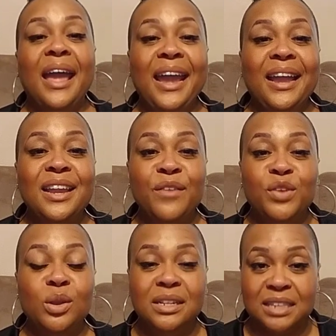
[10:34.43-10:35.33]
And
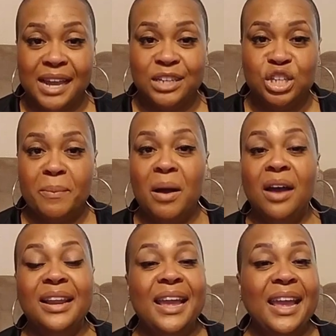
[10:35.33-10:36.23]
if you need to catch up
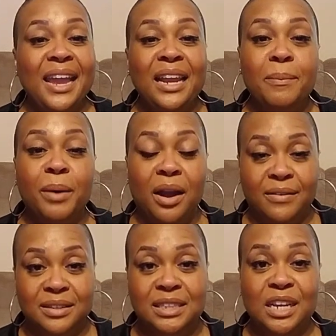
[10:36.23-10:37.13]
on any part
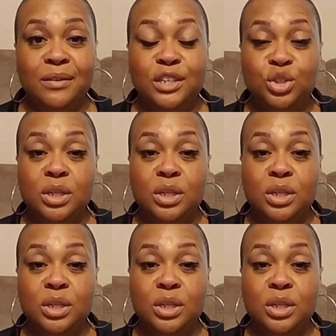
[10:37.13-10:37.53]
of the series,